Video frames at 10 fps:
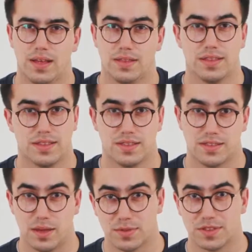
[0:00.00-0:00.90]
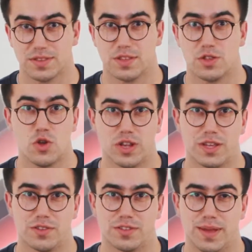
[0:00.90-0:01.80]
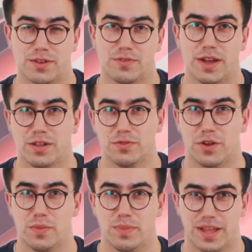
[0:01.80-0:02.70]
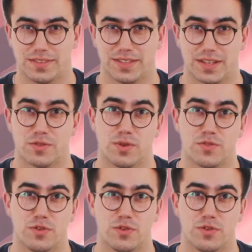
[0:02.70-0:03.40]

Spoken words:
This is a substance that's usually used to make vinyl foam plastics which